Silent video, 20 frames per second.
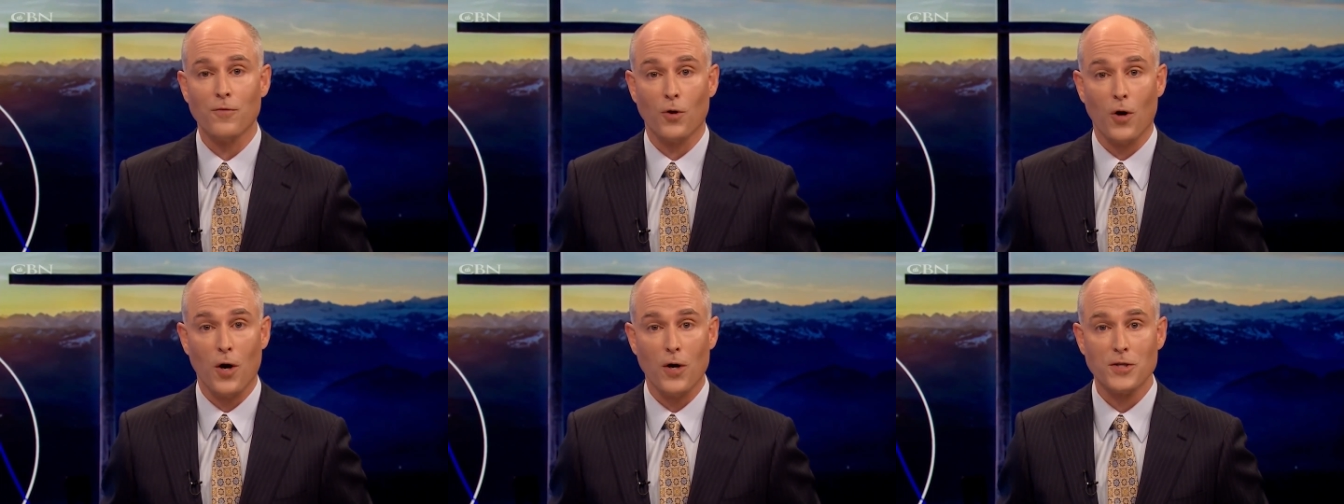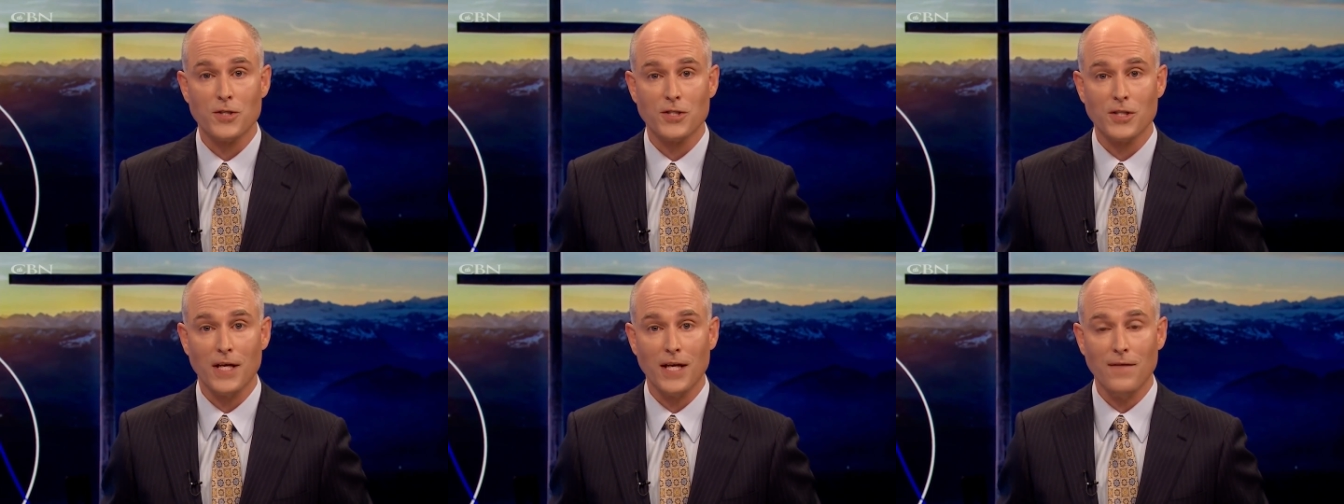for
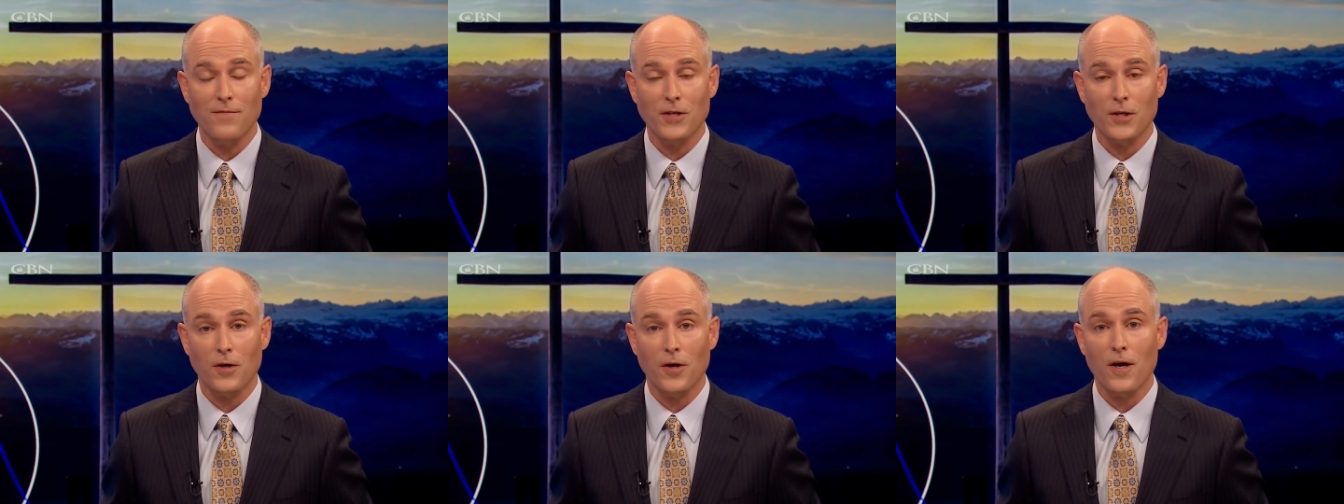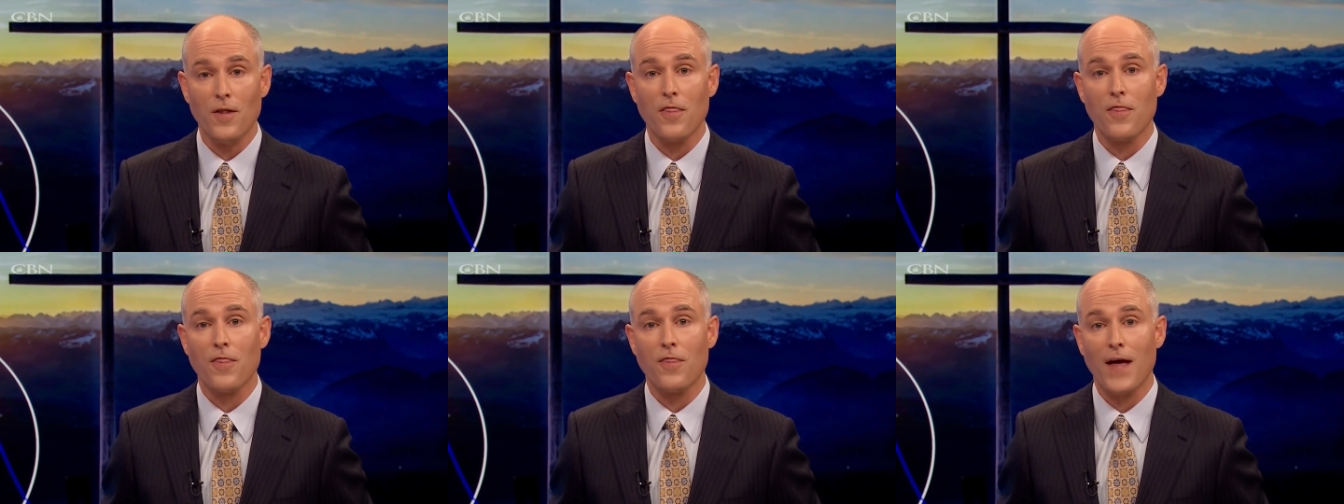our
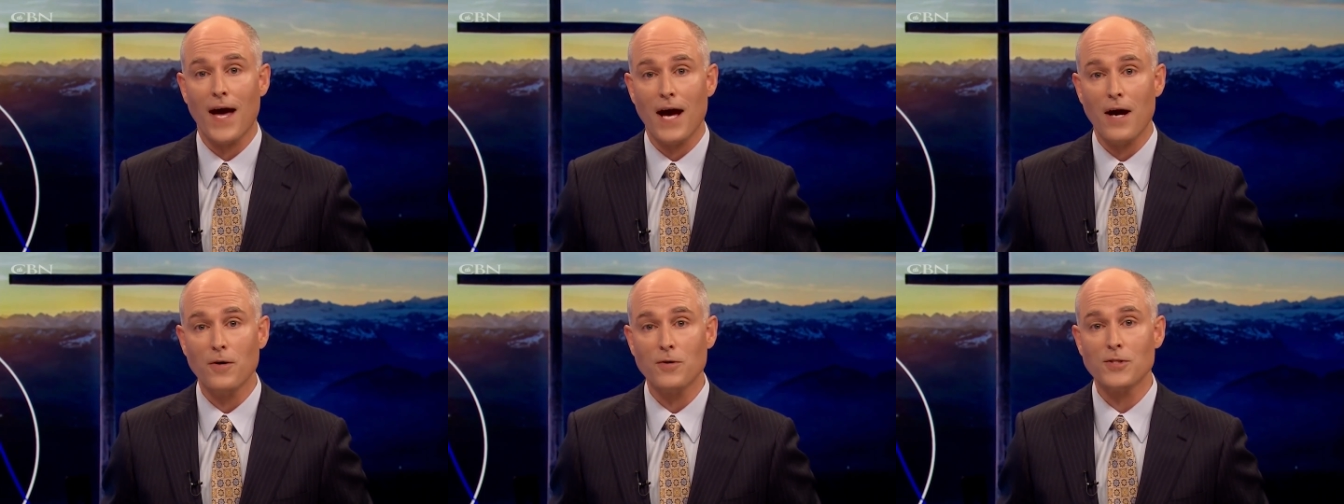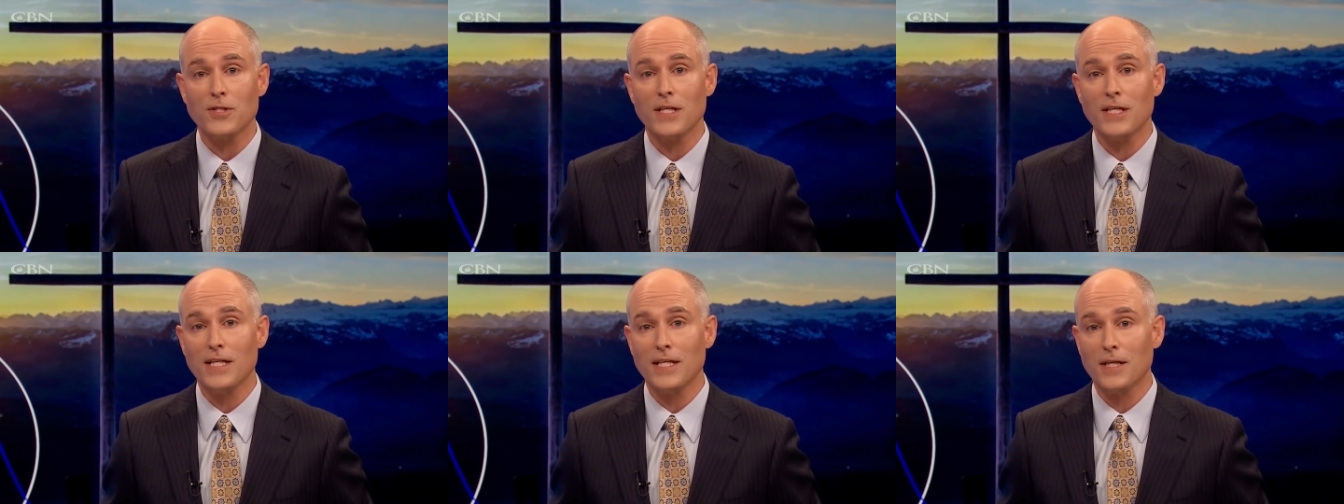Savior
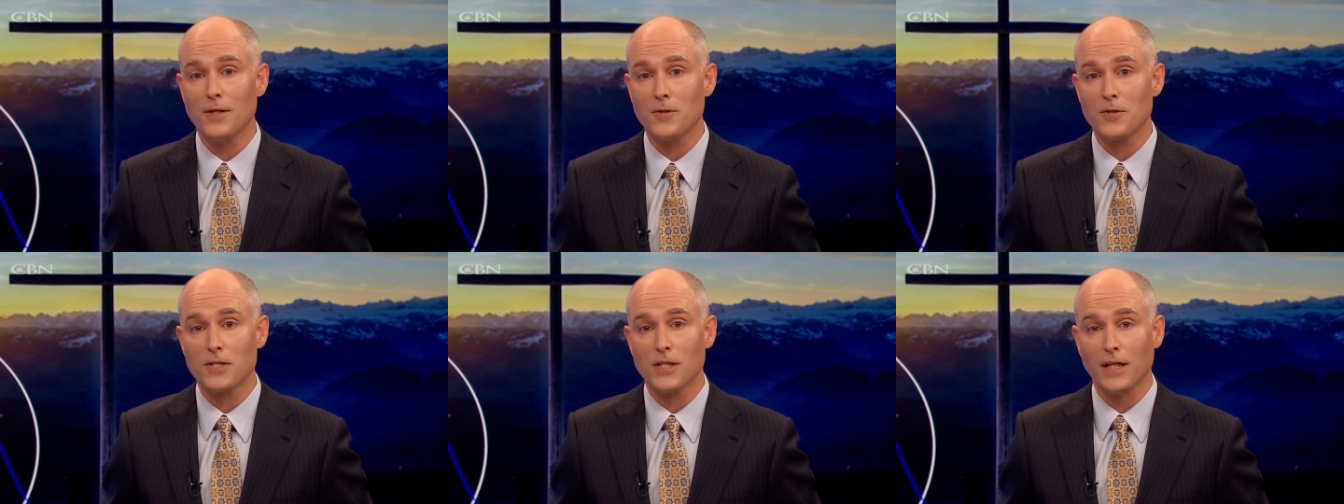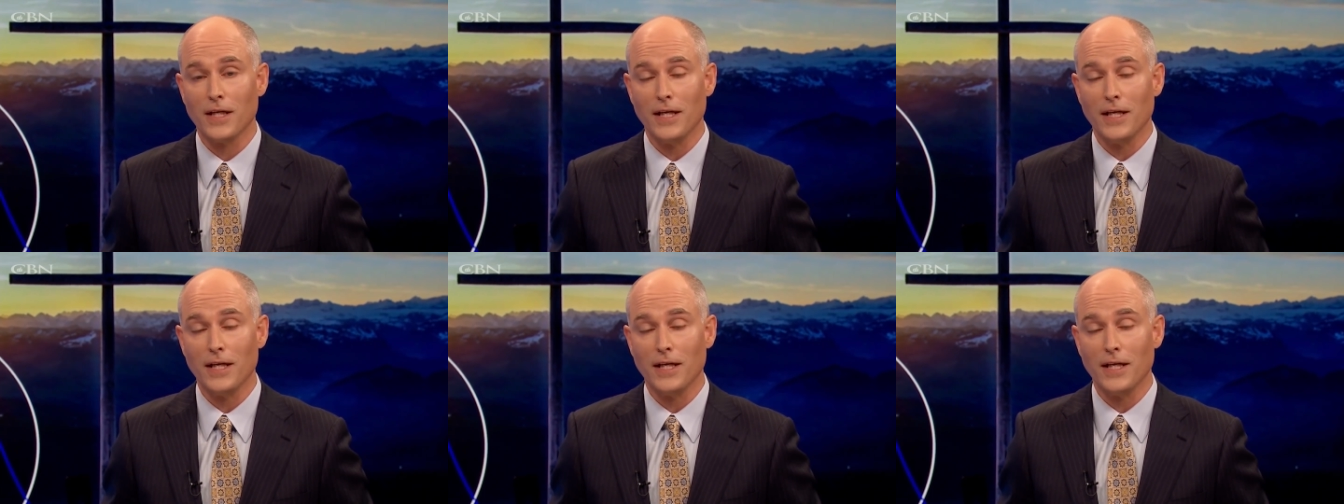1,000 years